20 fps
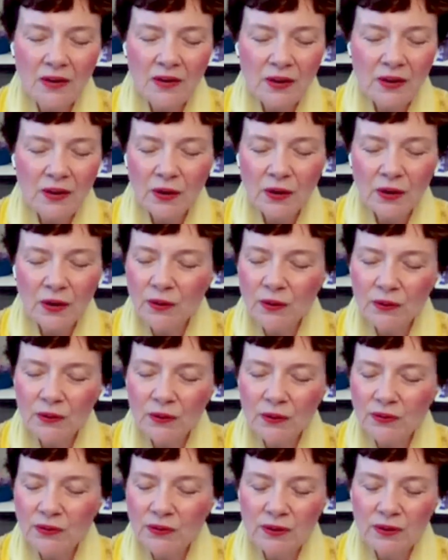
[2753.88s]
you are
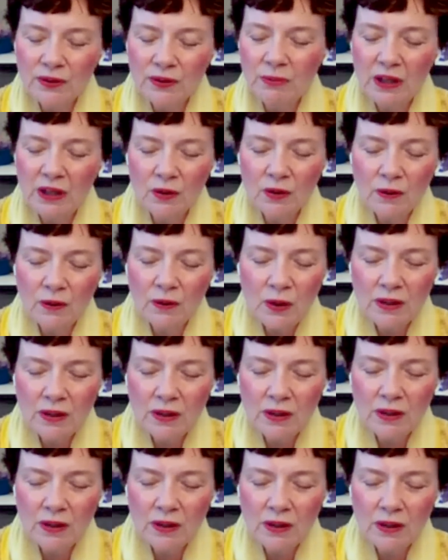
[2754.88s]
not on the earth to
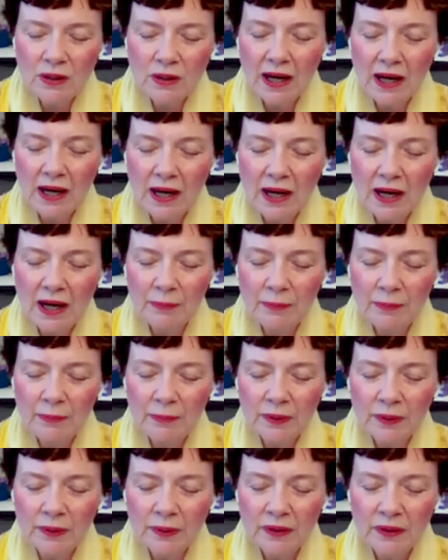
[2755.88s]
be a grown up.